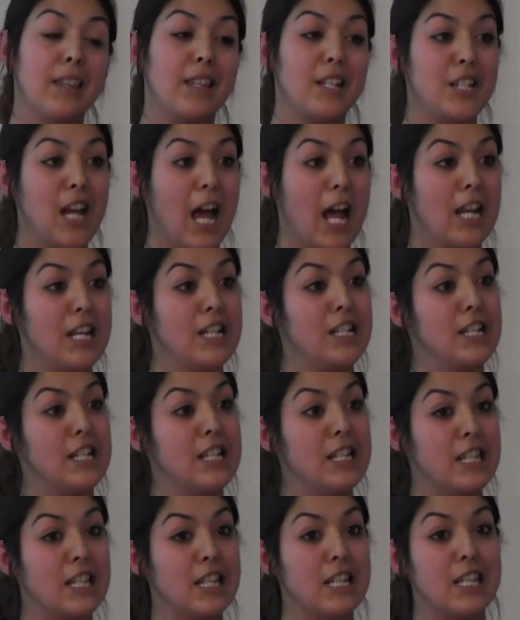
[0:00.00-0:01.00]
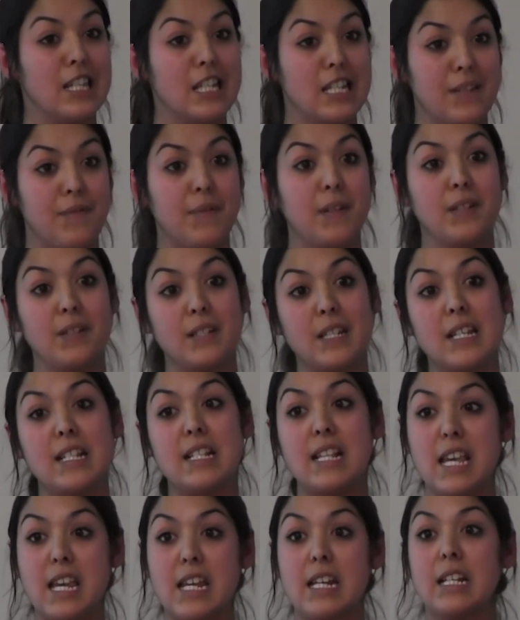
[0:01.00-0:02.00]
challenges and the
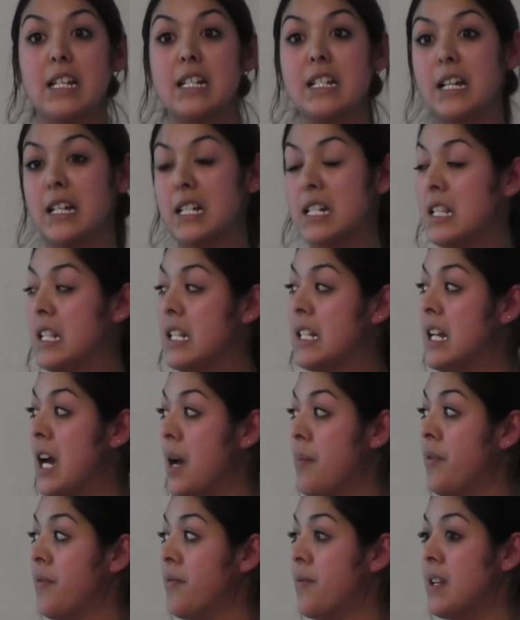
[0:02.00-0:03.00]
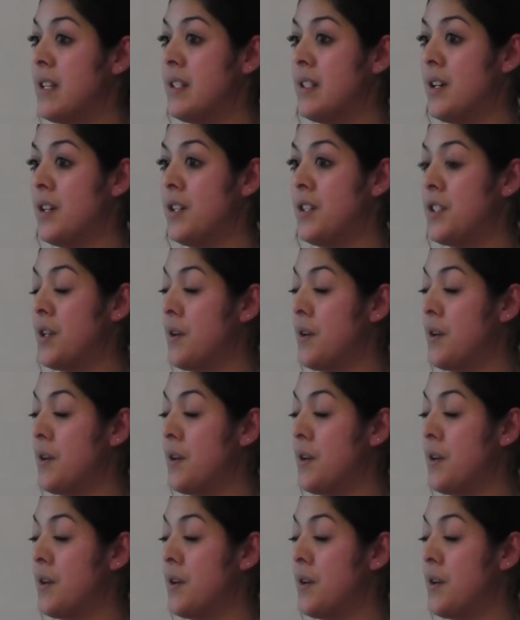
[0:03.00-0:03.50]
difficulties in conducting this type of research.